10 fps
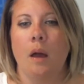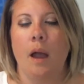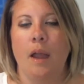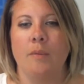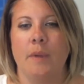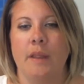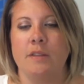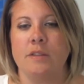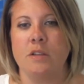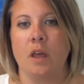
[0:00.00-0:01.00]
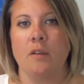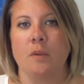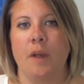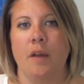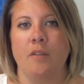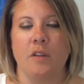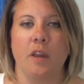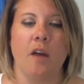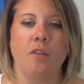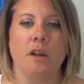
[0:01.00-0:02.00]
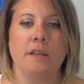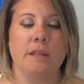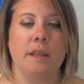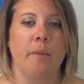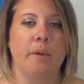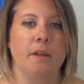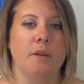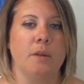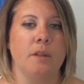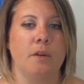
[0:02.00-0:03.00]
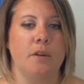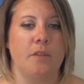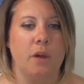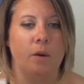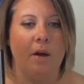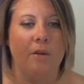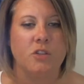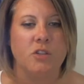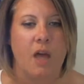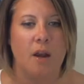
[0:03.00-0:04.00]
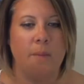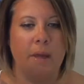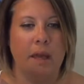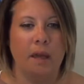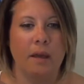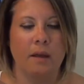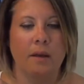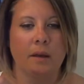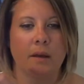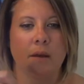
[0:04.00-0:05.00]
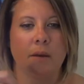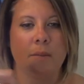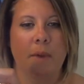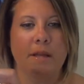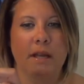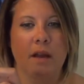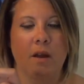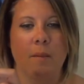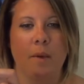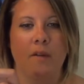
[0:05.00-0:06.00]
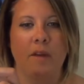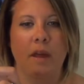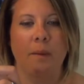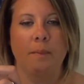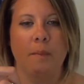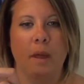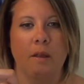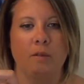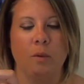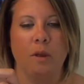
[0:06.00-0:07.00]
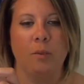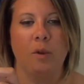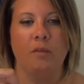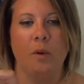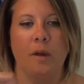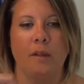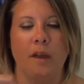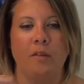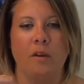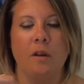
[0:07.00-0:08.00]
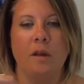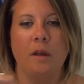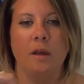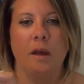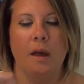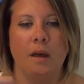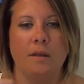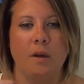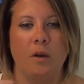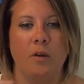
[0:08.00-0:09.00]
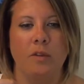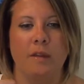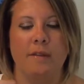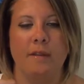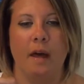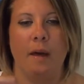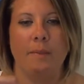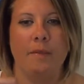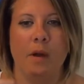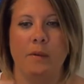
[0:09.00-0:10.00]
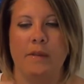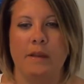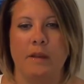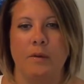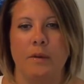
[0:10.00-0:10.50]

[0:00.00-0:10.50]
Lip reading: everybody, this is Shelly from Dive Under the Cover, and today I'm going to do a little review of Shatter by Tahereh and Mafi, and it's a really pretty foily cover, so hopefully you can see that. So, stay tuned.